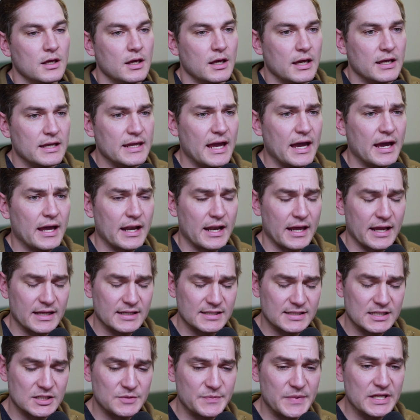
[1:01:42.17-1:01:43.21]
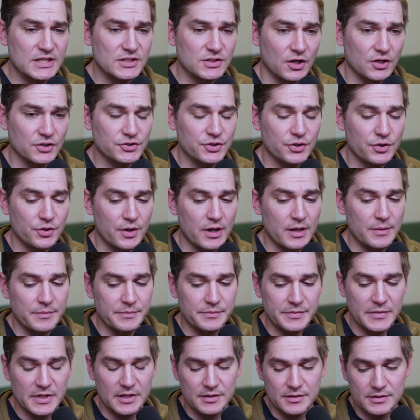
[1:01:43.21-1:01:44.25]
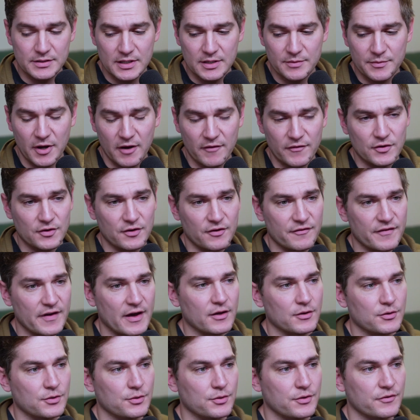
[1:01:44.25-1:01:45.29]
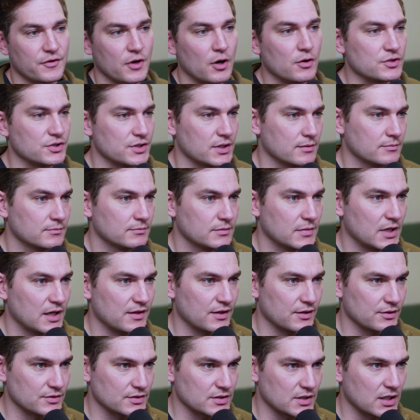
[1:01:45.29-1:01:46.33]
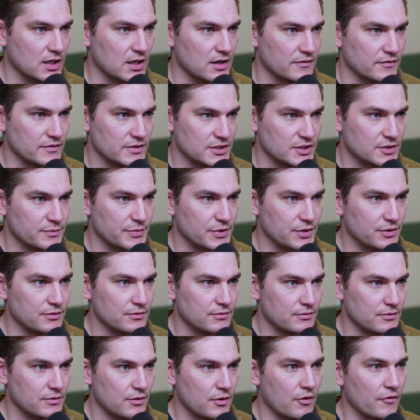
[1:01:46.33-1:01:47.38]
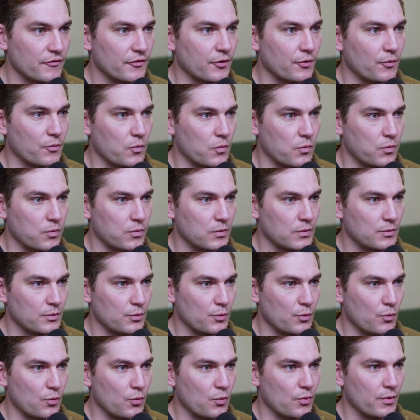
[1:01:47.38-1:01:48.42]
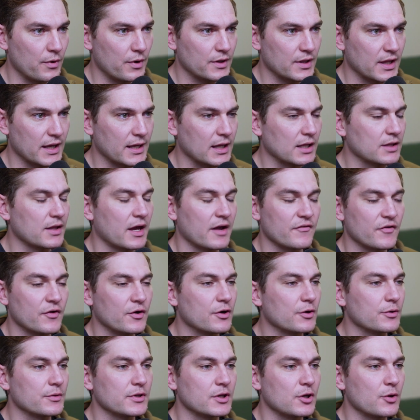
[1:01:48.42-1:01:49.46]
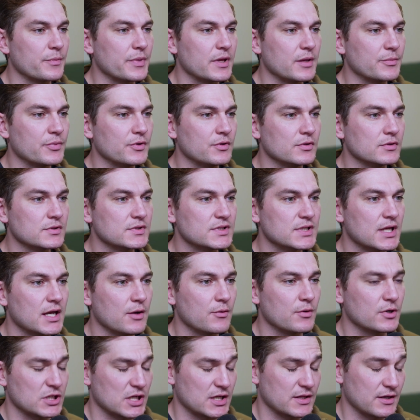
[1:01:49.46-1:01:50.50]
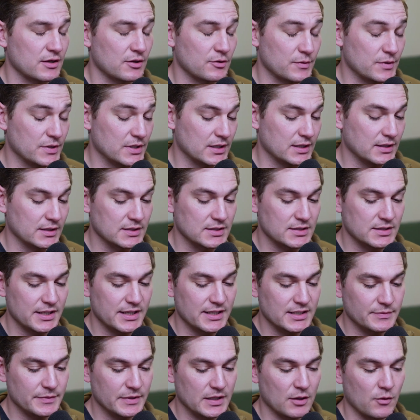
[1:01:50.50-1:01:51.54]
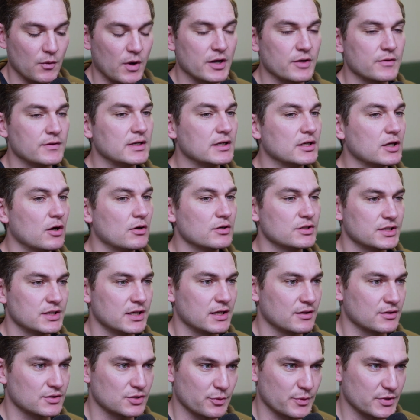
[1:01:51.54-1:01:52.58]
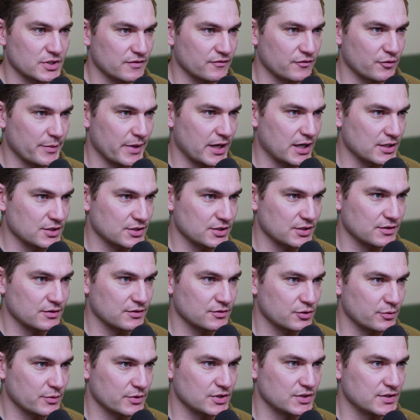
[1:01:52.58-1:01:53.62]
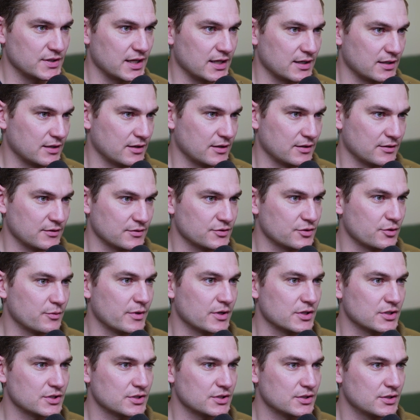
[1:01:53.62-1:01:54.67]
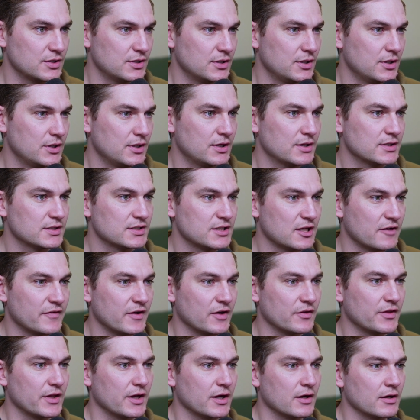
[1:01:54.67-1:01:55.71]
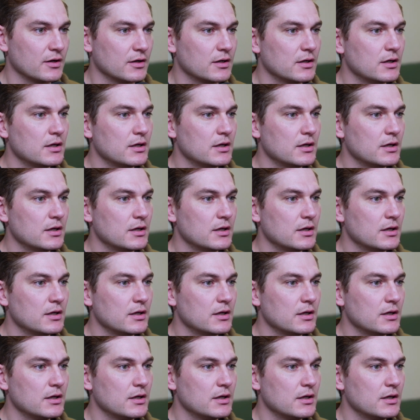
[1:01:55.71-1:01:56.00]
Yeah, and I guess this speaks also in my view to the value of coaching. I think there's a lot of dispute over, like I've heard, people say, which I think are ridiculous takes, but like, why do you need coaching? There's so much information, there's so much data, there's so much stuff out there.